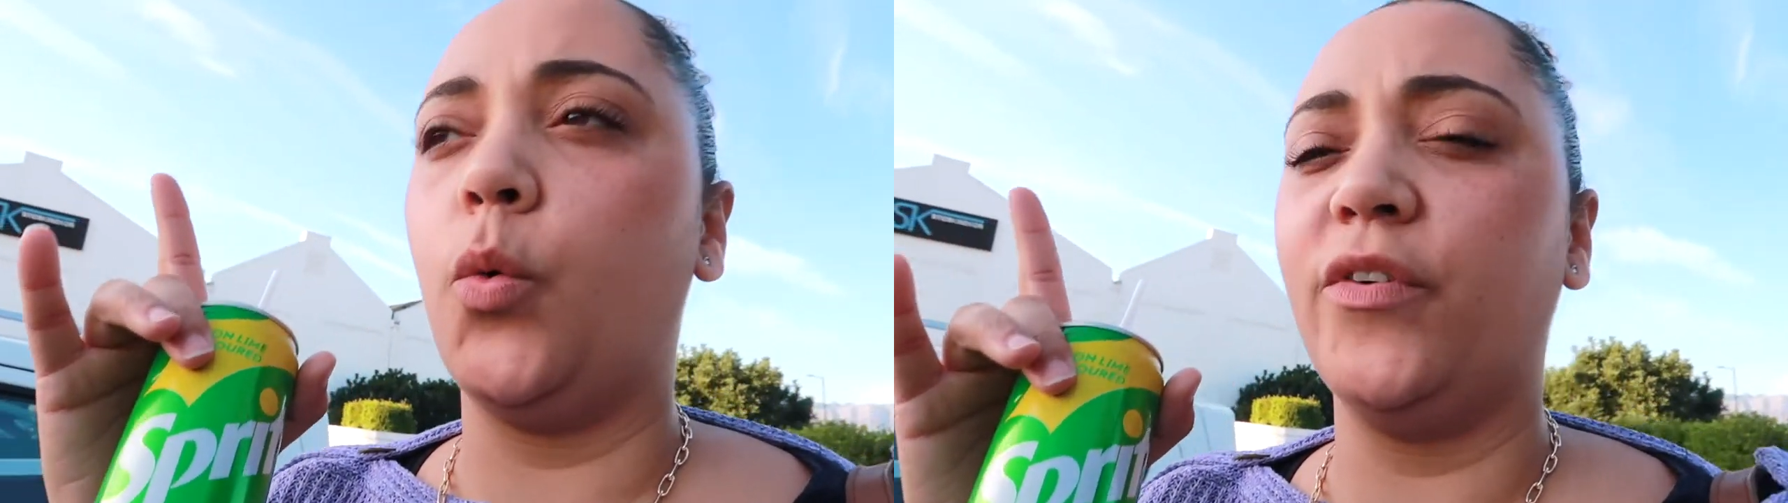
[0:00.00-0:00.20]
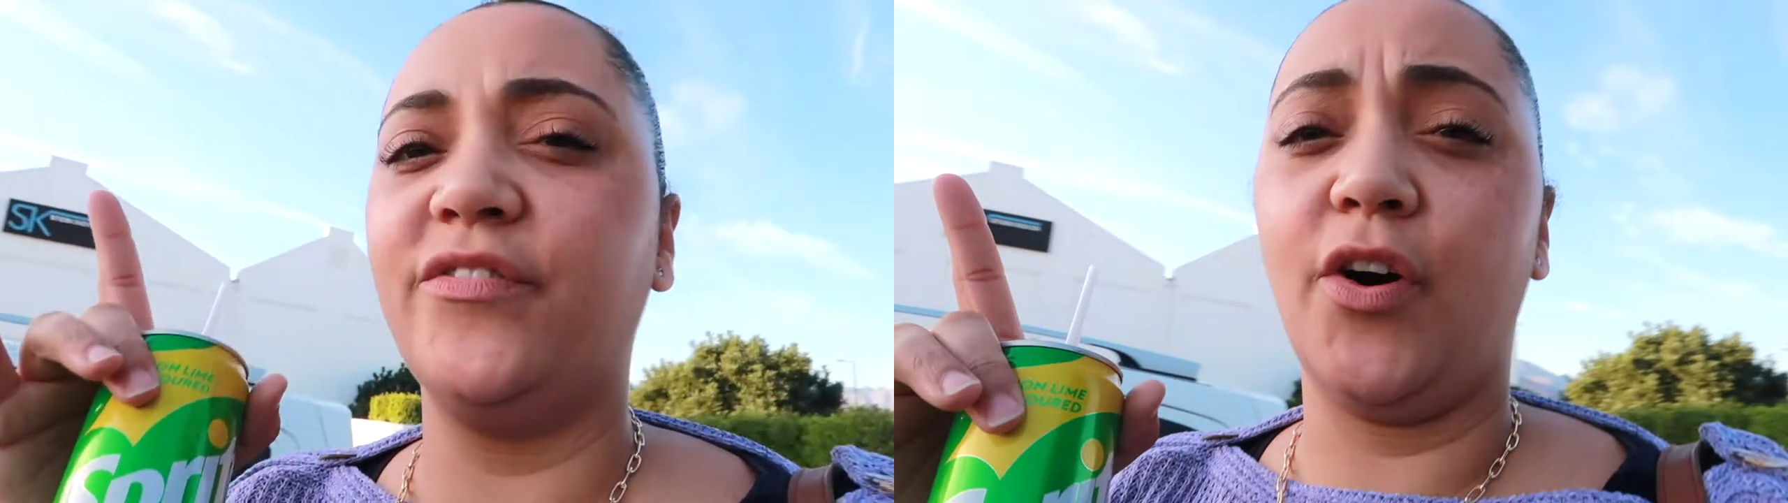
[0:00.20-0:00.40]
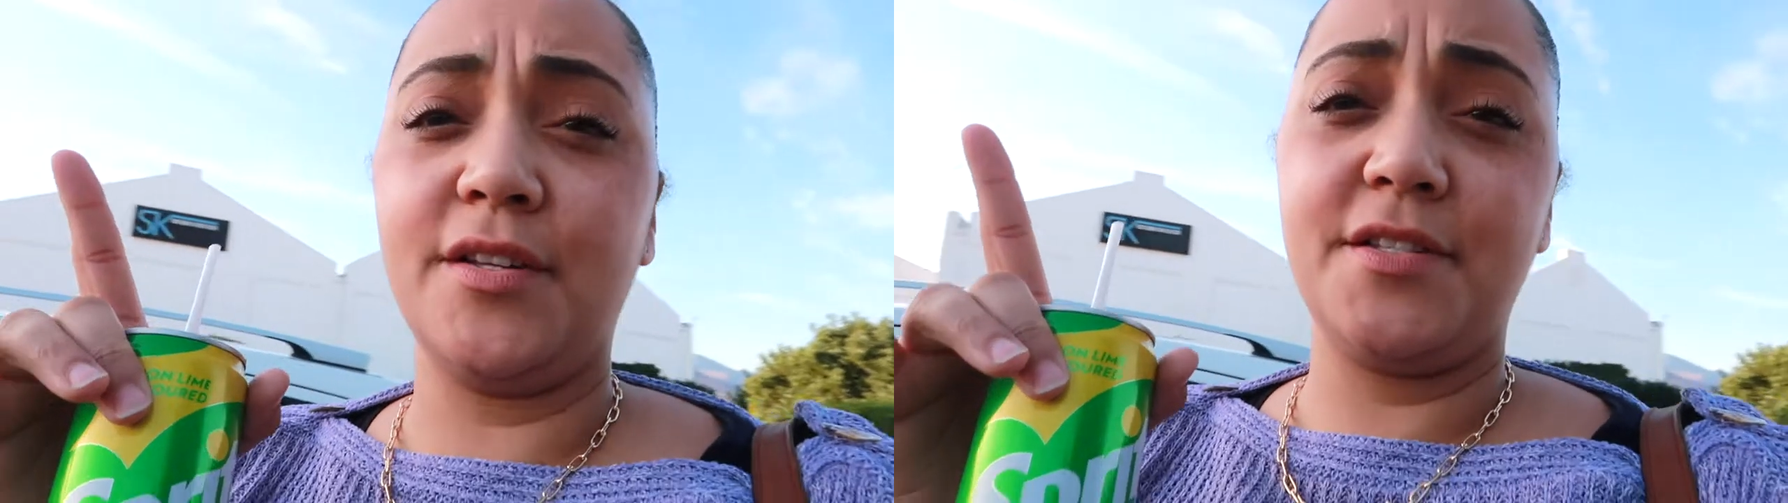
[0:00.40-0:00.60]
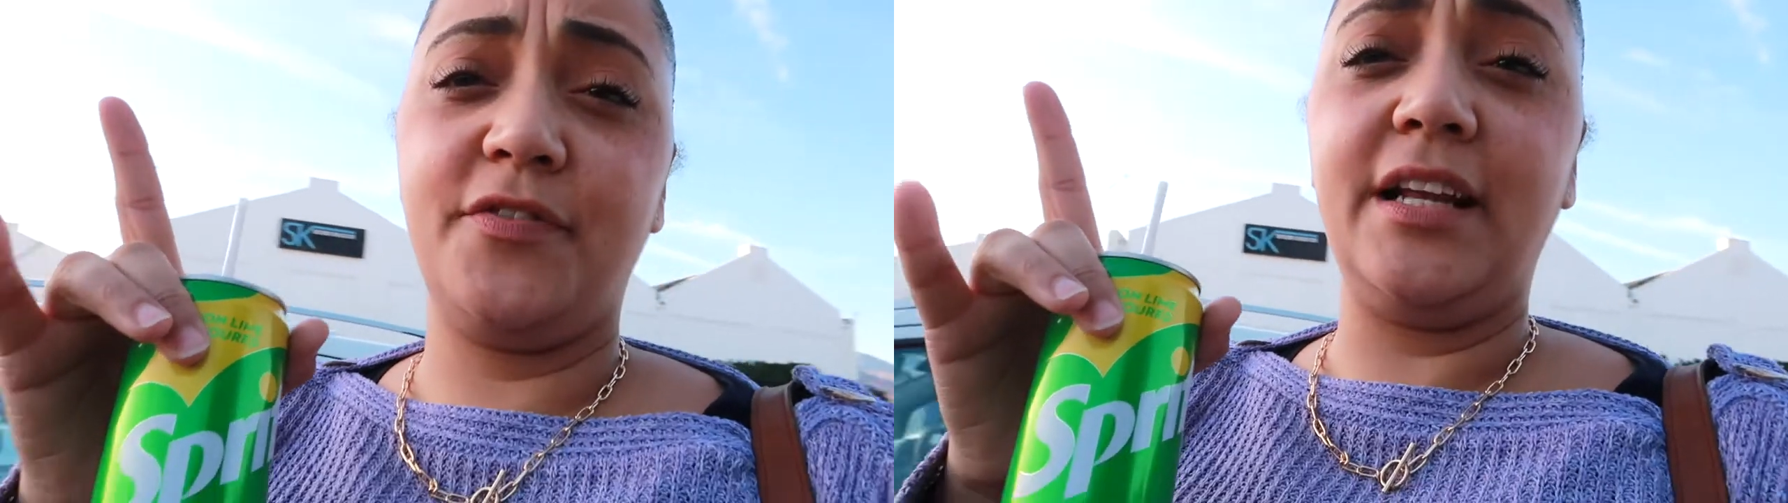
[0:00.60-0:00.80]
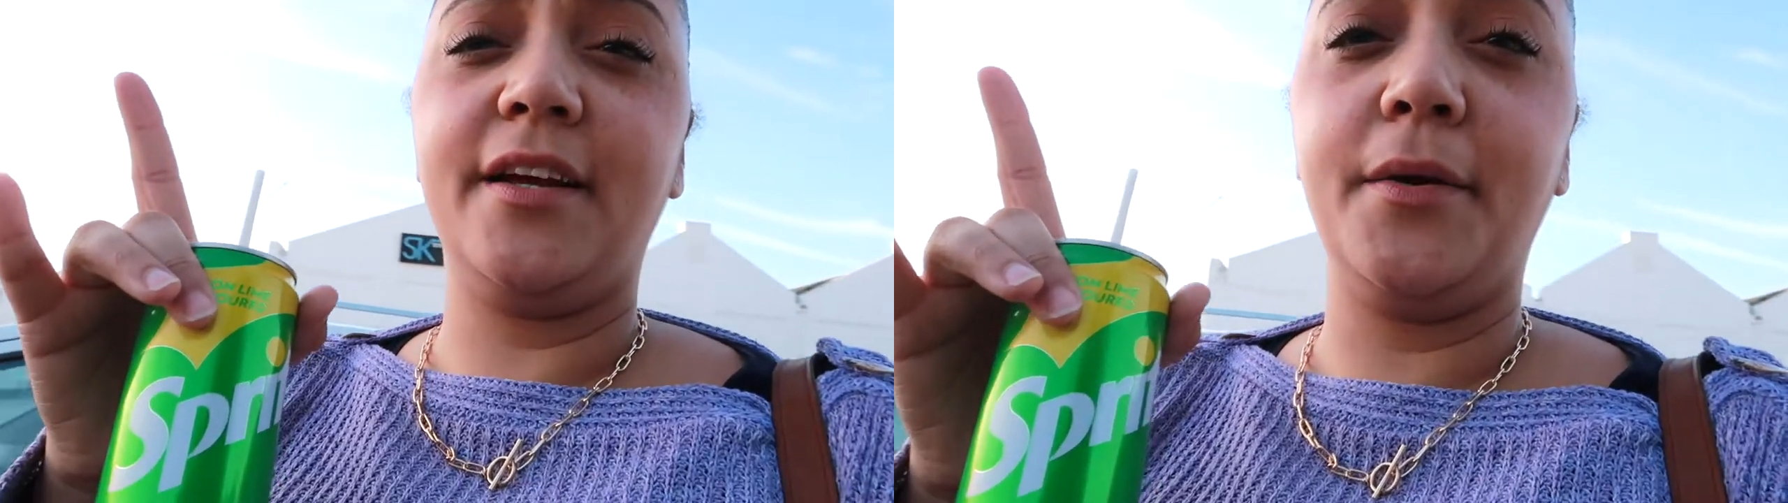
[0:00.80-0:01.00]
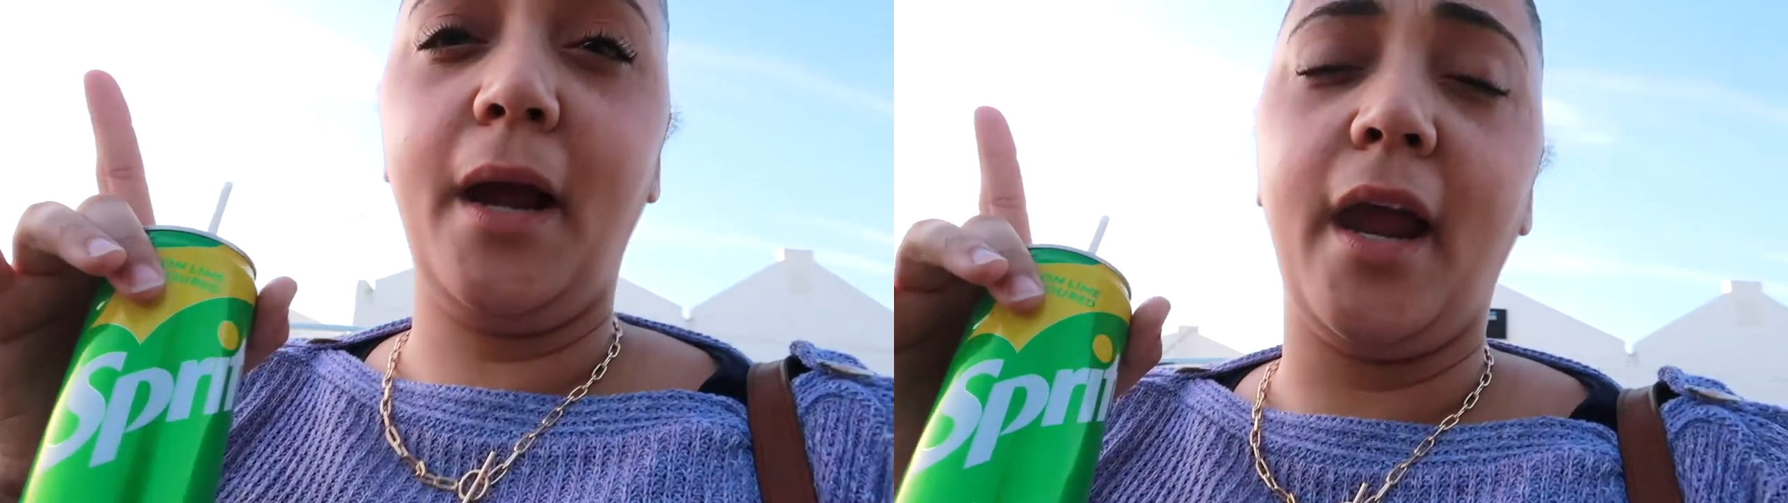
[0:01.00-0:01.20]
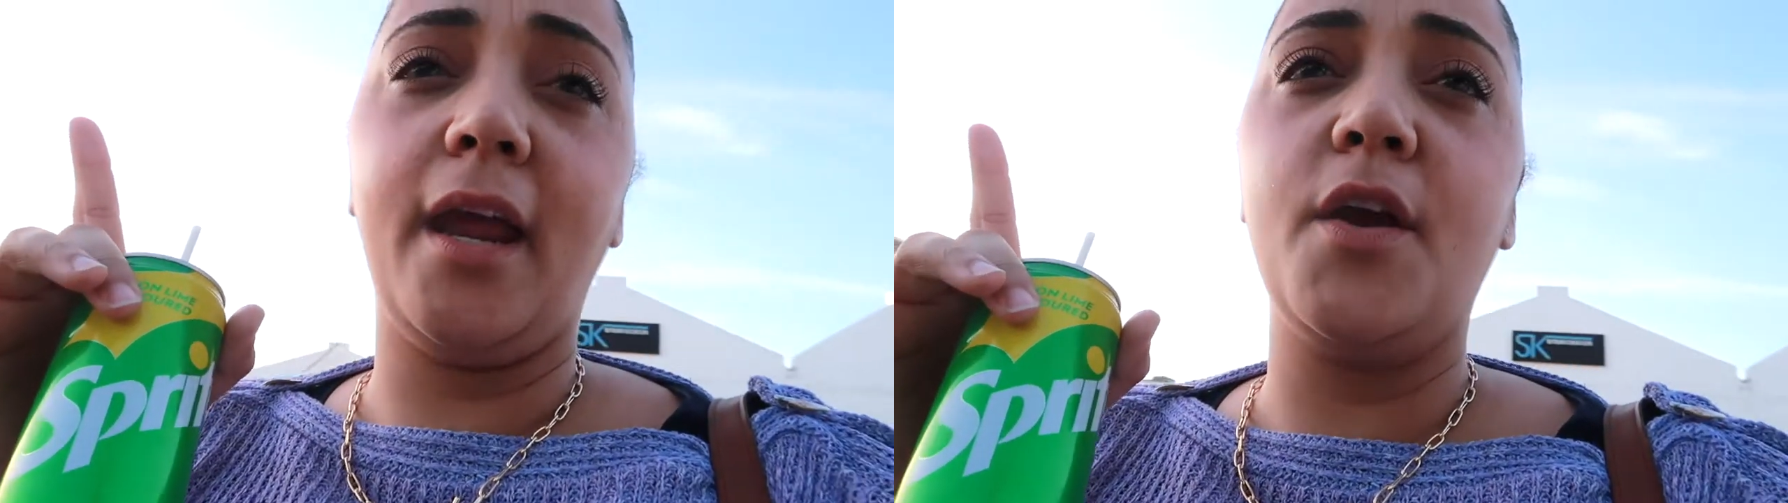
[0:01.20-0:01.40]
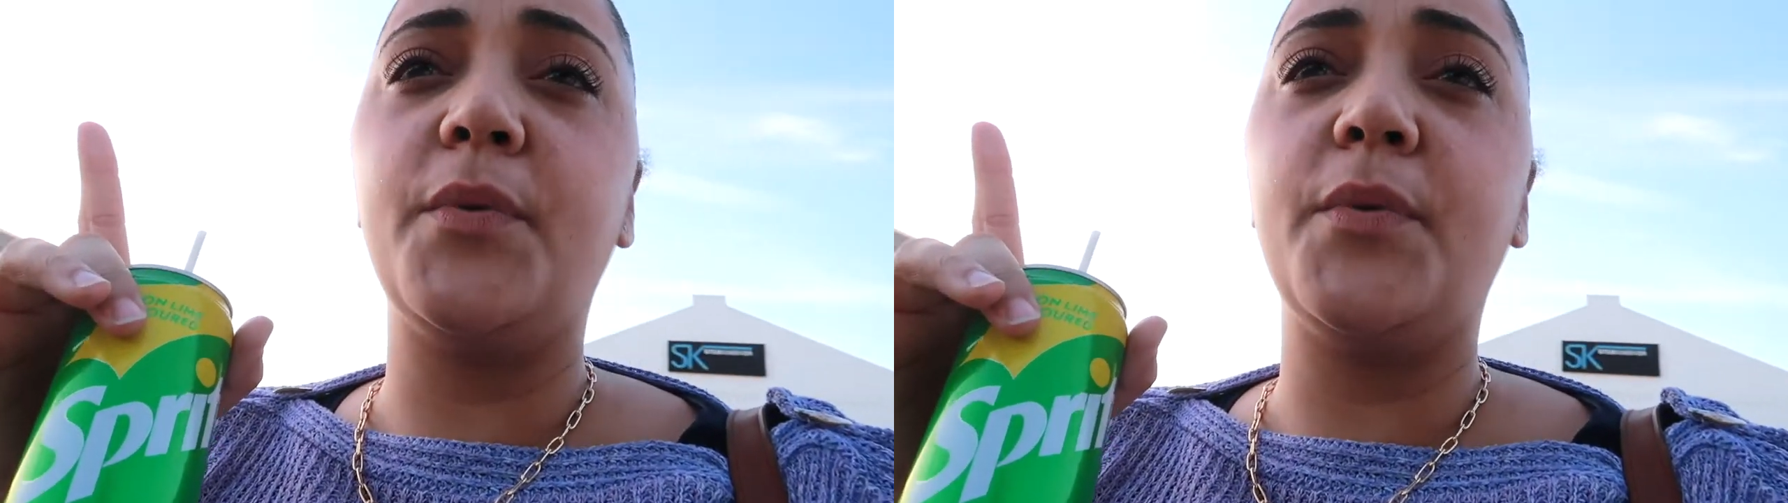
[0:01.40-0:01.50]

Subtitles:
Von's feeling okay.